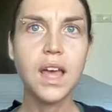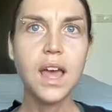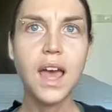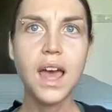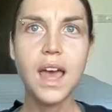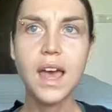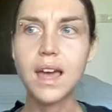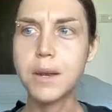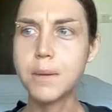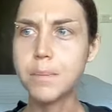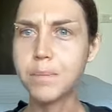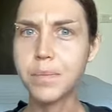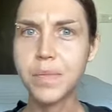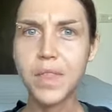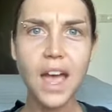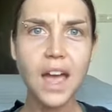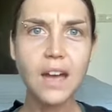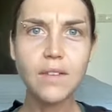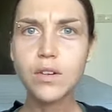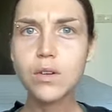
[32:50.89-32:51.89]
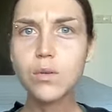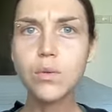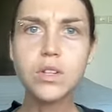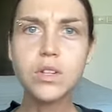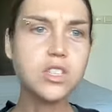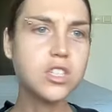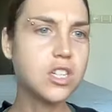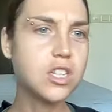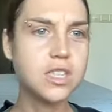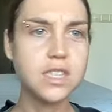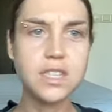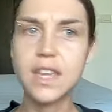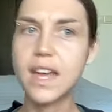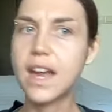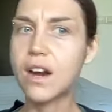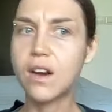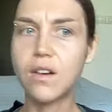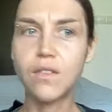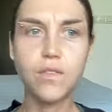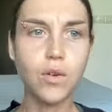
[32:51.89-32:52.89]
and everyone's just
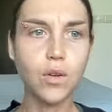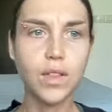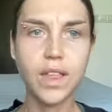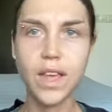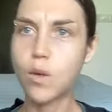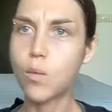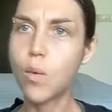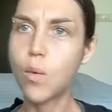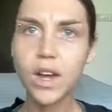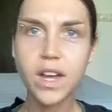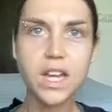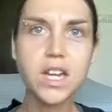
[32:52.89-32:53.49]
there for like what